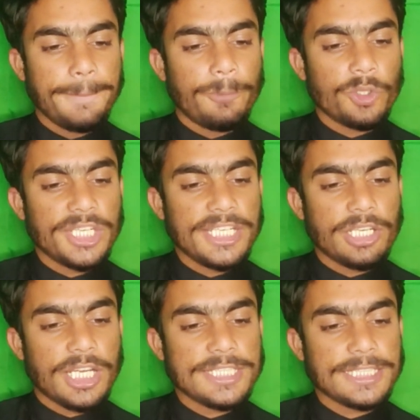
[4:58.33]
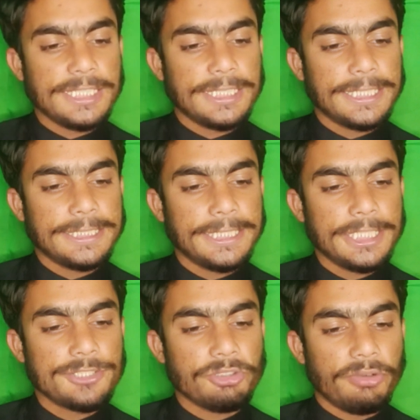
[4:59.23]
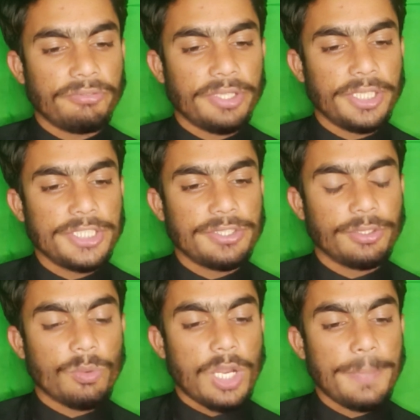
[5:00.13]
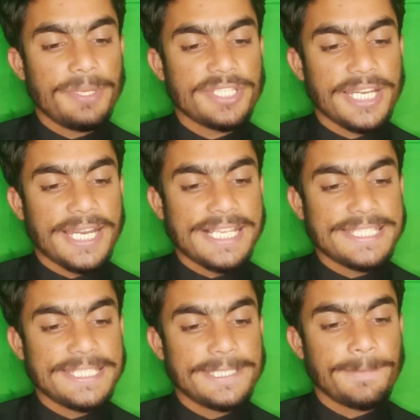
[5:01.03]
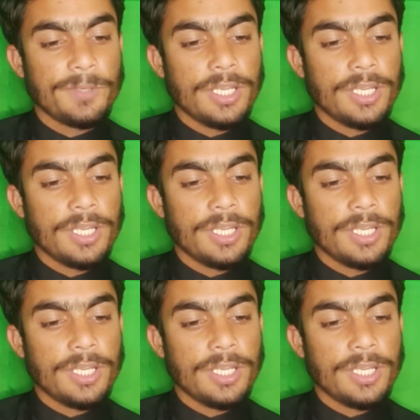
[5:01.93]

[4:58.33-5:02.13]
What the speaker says: important task in creating software is requirements analysis.